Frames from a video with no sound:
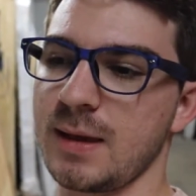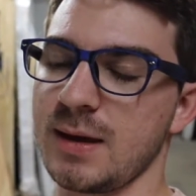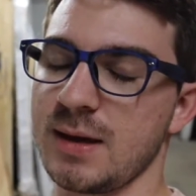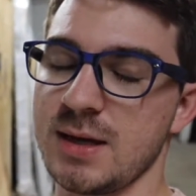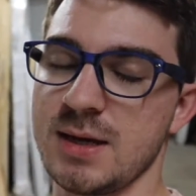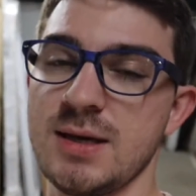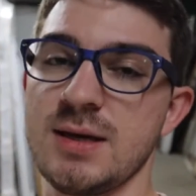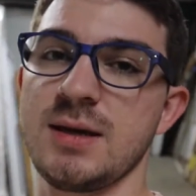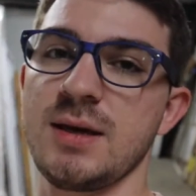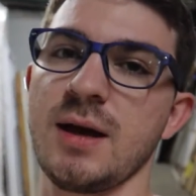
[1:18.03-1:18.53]

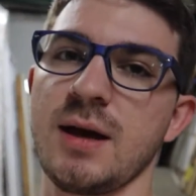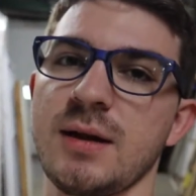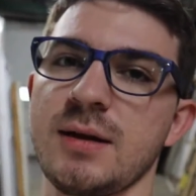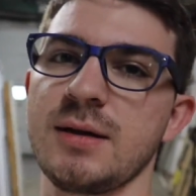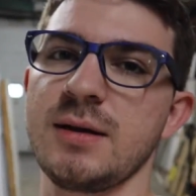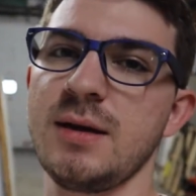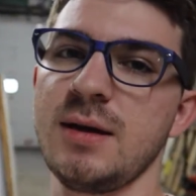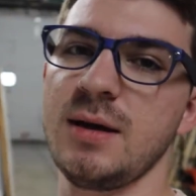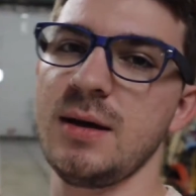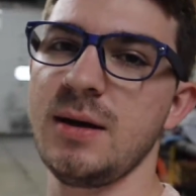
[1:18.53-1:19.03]
heat
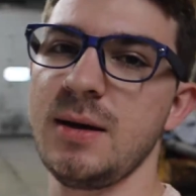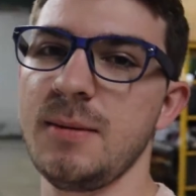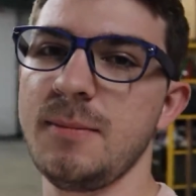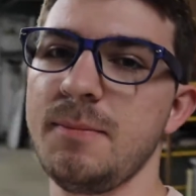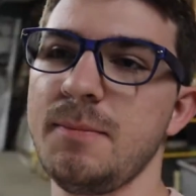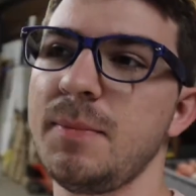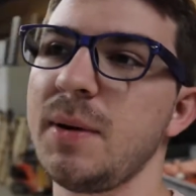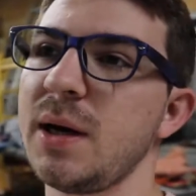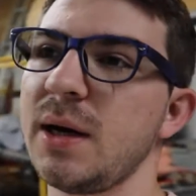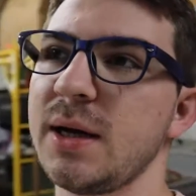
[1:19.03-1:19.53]
gun,
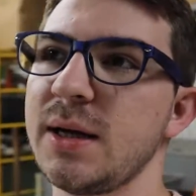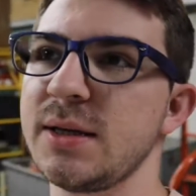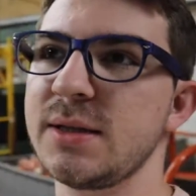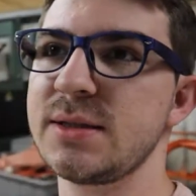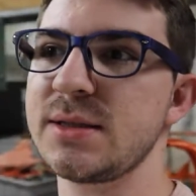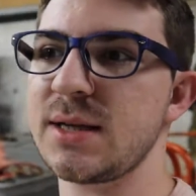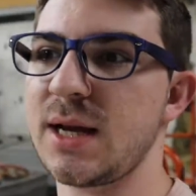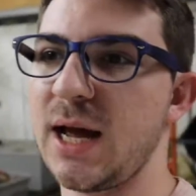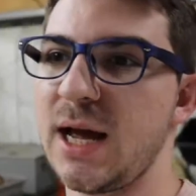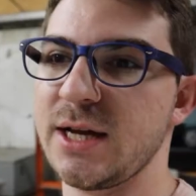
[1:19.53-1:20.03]

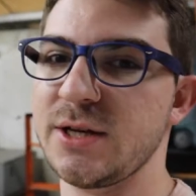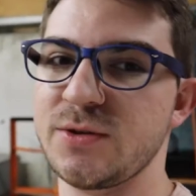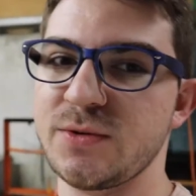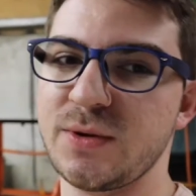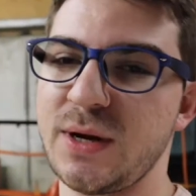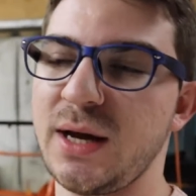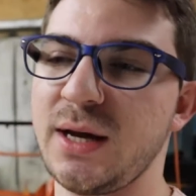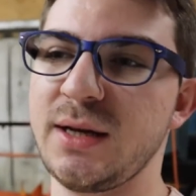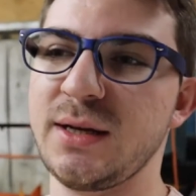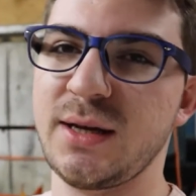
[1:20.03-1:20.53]
but I do
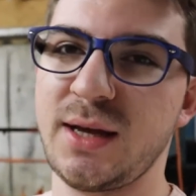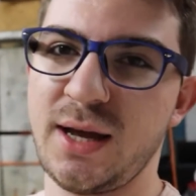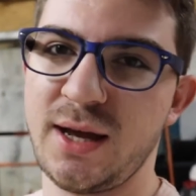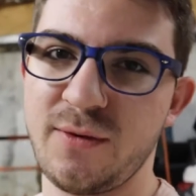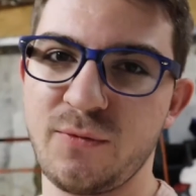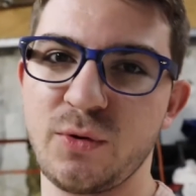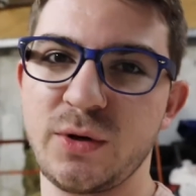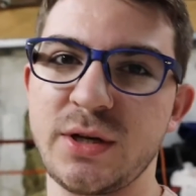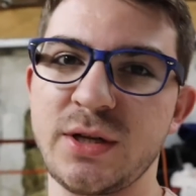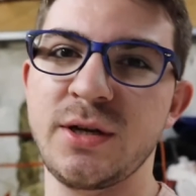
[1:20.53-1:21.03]
not
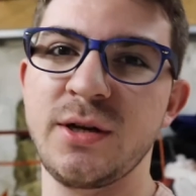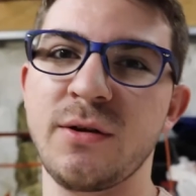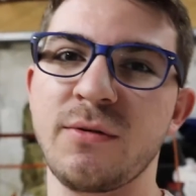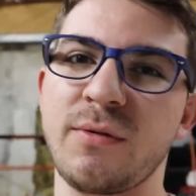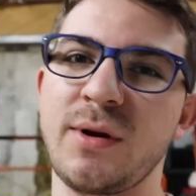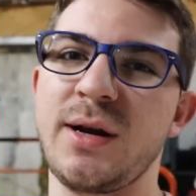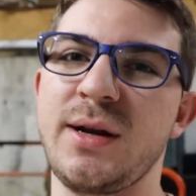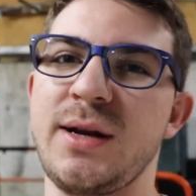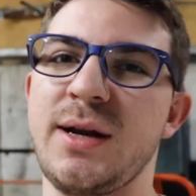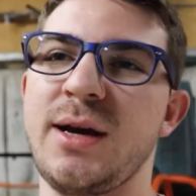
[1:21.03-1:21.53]
have one here
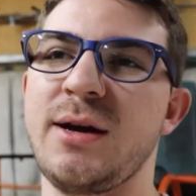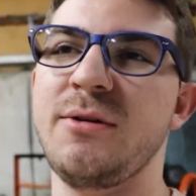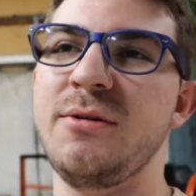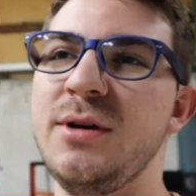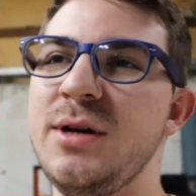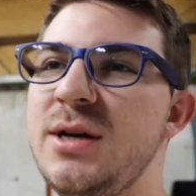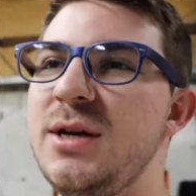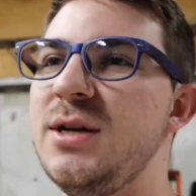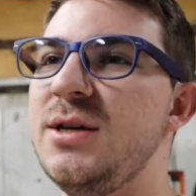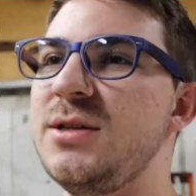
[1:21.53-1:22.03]
right now.
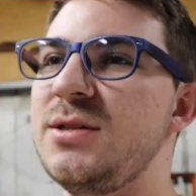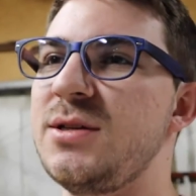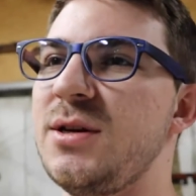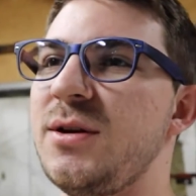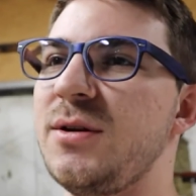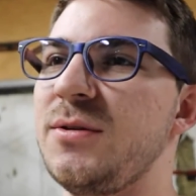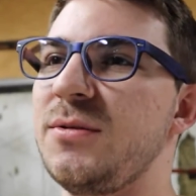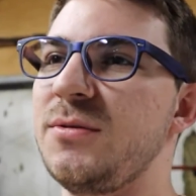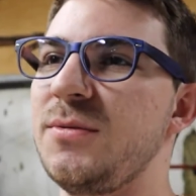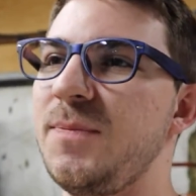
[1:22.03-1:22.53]

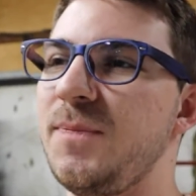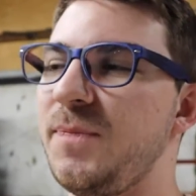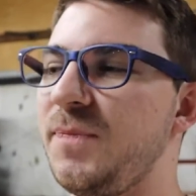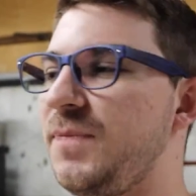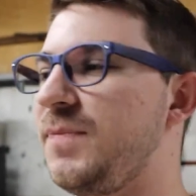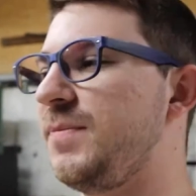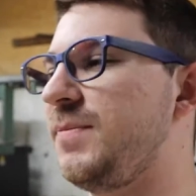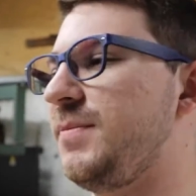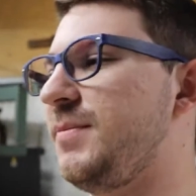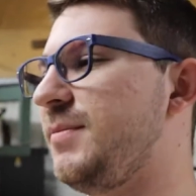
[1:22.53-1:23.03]
So
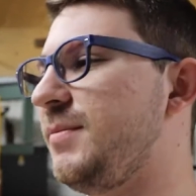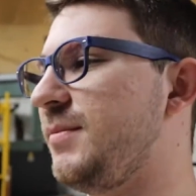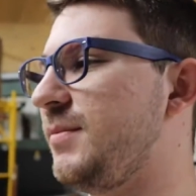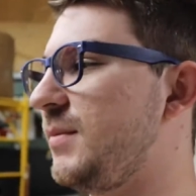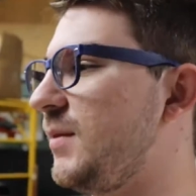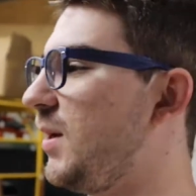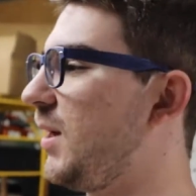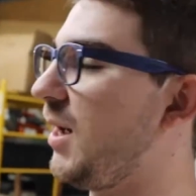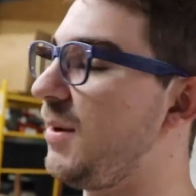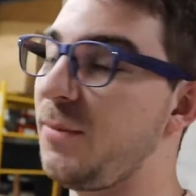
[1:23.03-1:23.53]

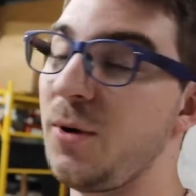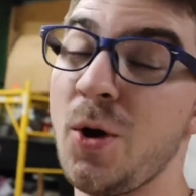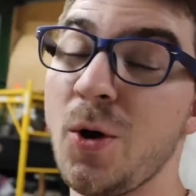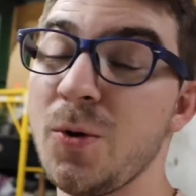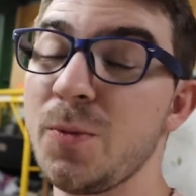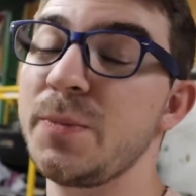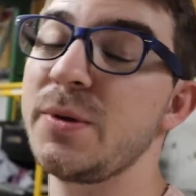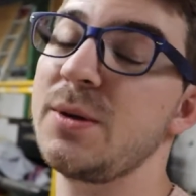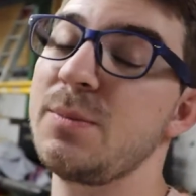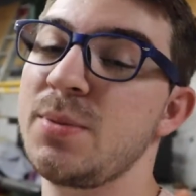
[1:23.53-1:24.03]
I'm
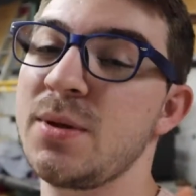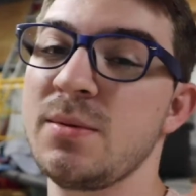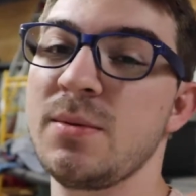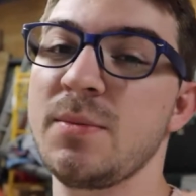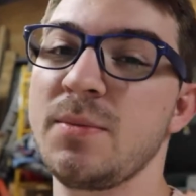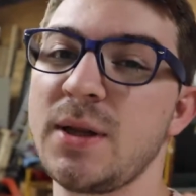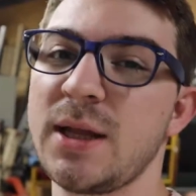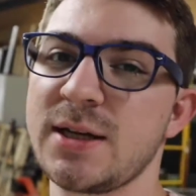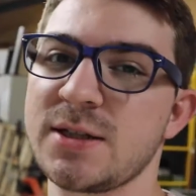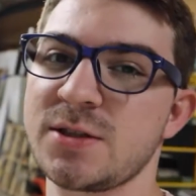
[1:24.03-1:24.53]
hoping
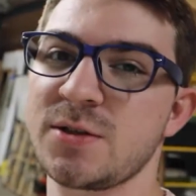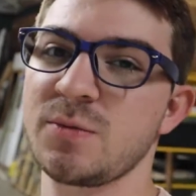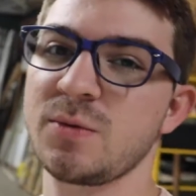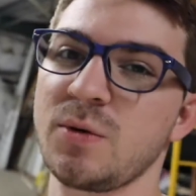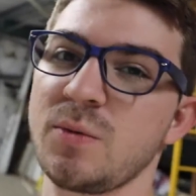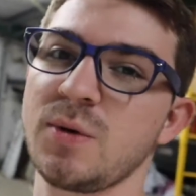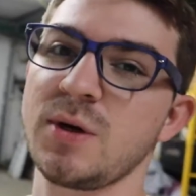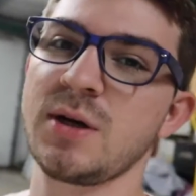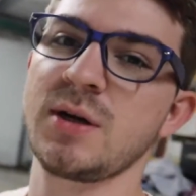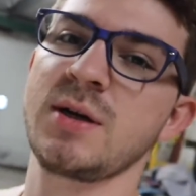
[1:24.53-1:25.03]
PB Blaster
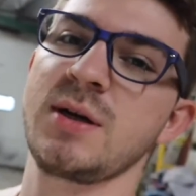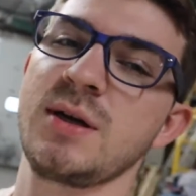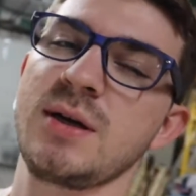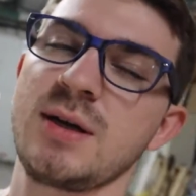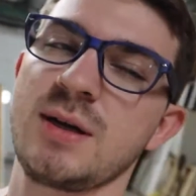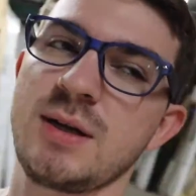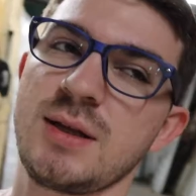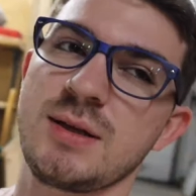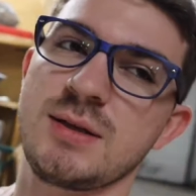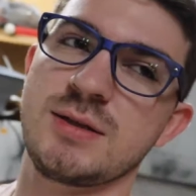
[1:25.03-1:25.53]
will work.
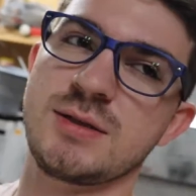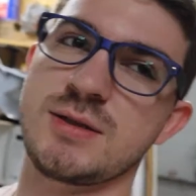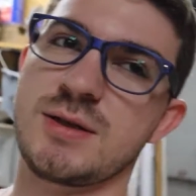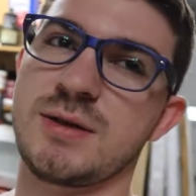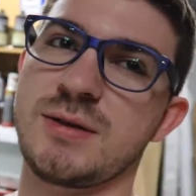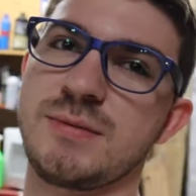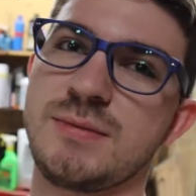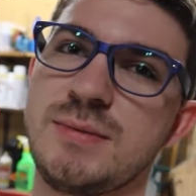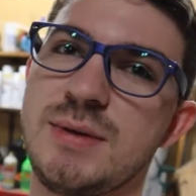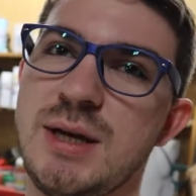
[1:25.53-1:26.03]

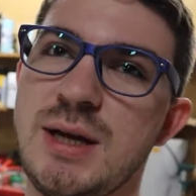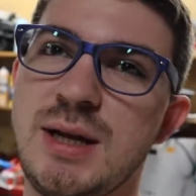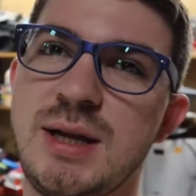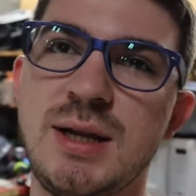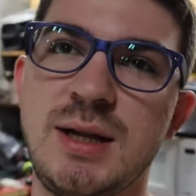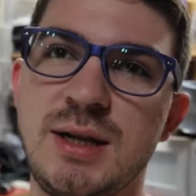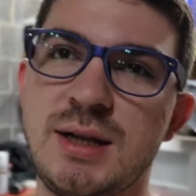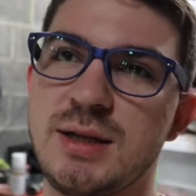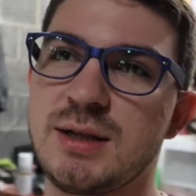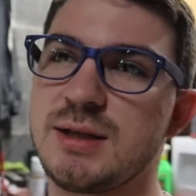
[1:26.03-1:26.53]
So
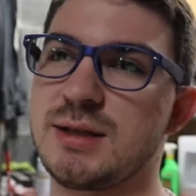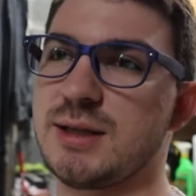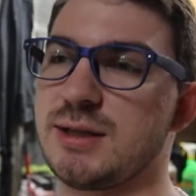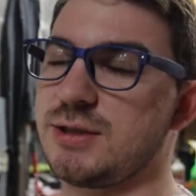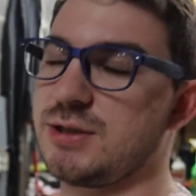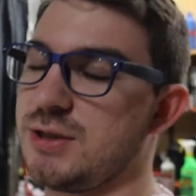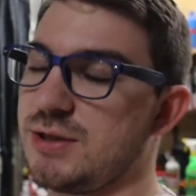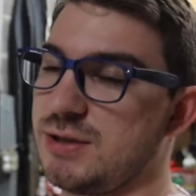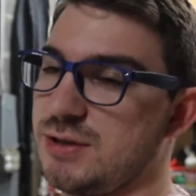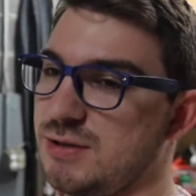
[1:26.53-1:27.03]

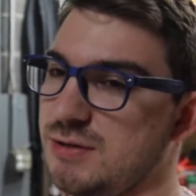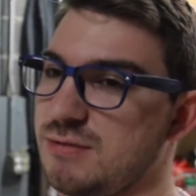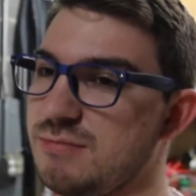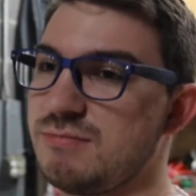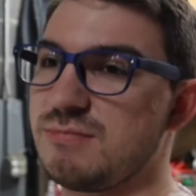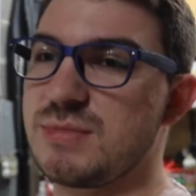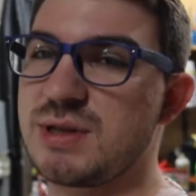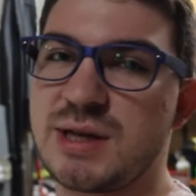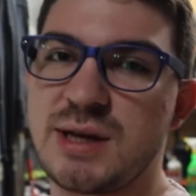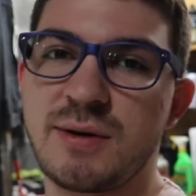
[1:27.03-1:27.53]
let's just
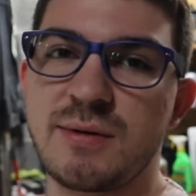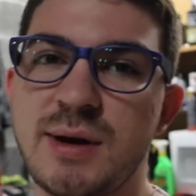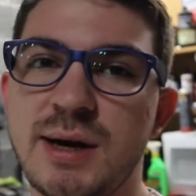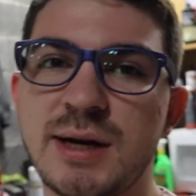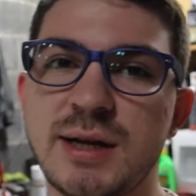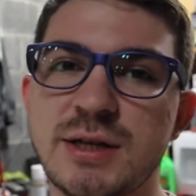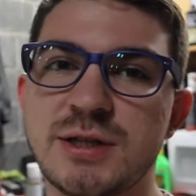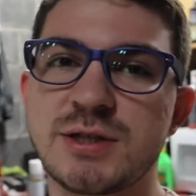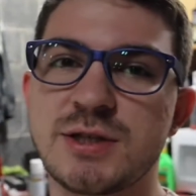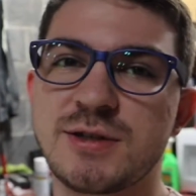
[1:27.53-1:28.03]
get right
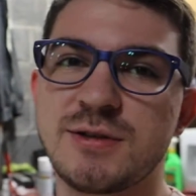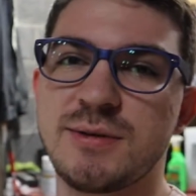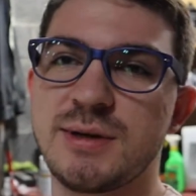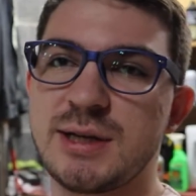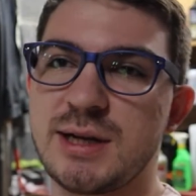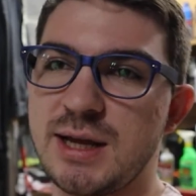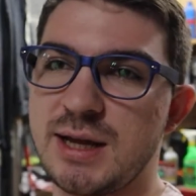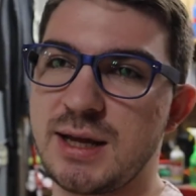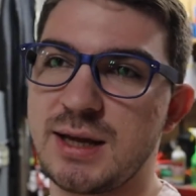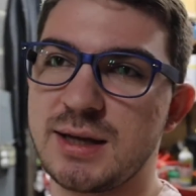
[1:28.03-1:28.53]
into
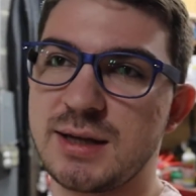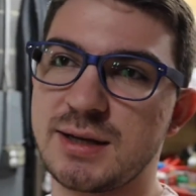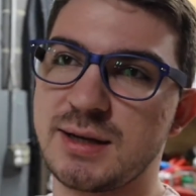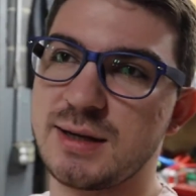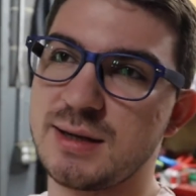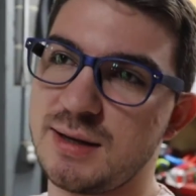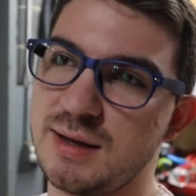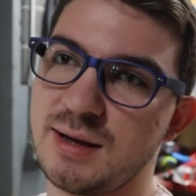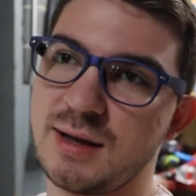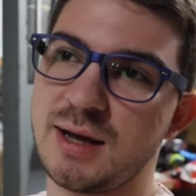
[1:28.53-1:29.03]
it and
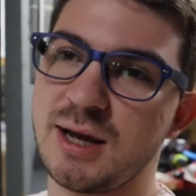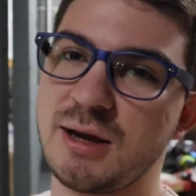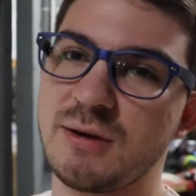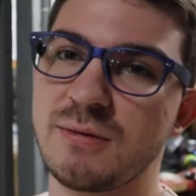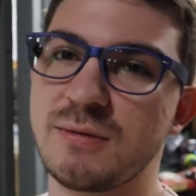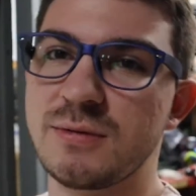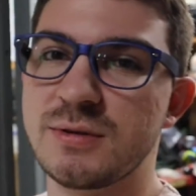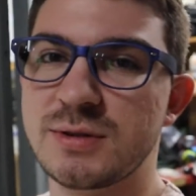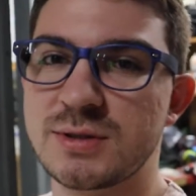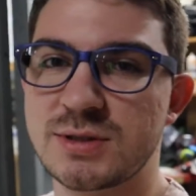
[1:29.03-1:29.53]
I
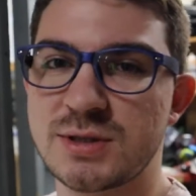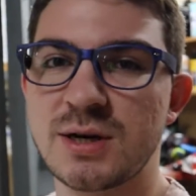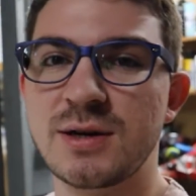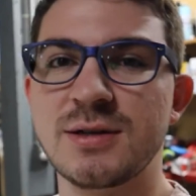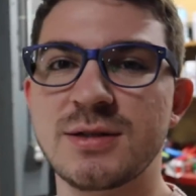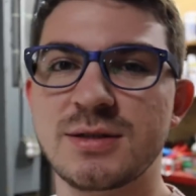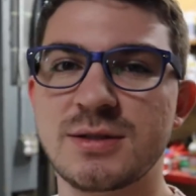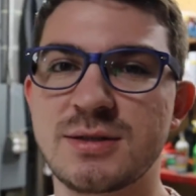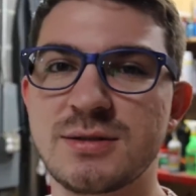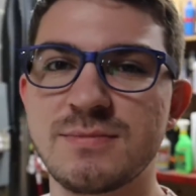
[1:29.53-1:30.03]
will
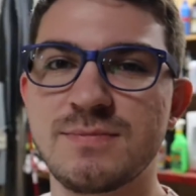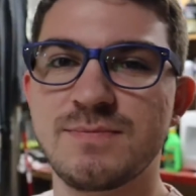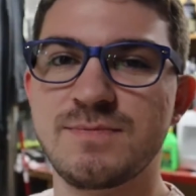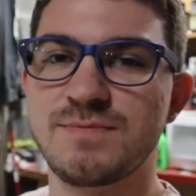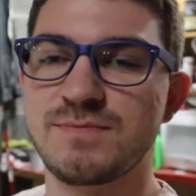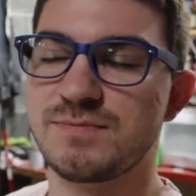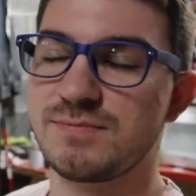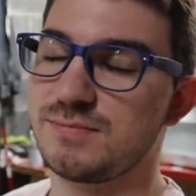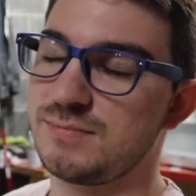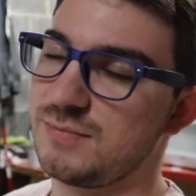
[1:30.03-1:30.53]
start
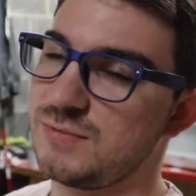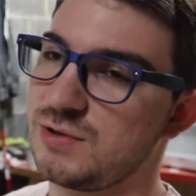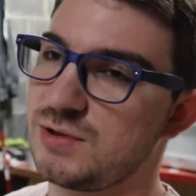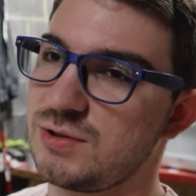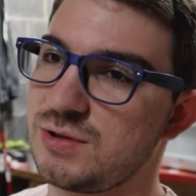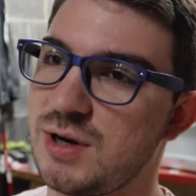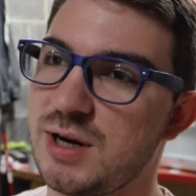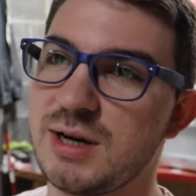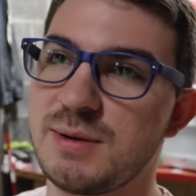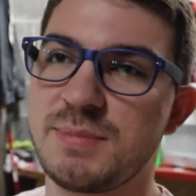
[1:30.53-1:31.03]

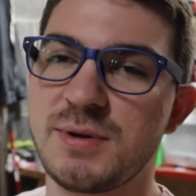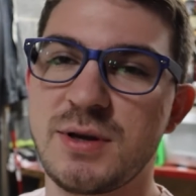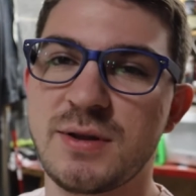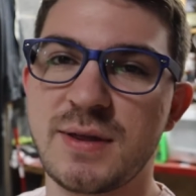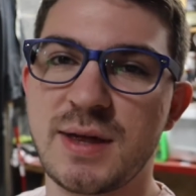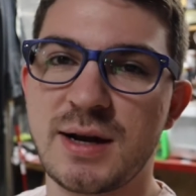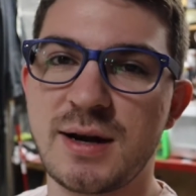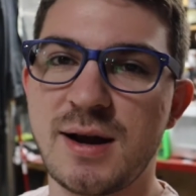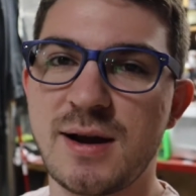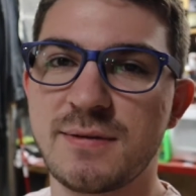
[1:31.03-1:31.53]
trying to peel
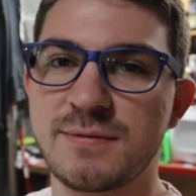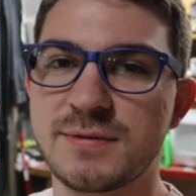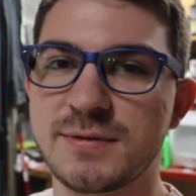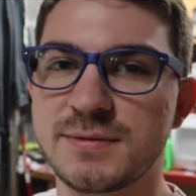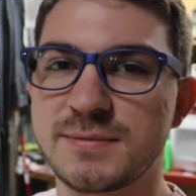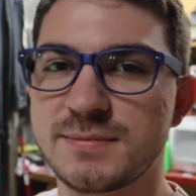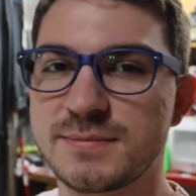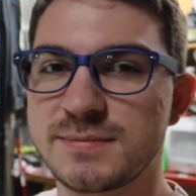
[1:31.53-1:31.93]
that off.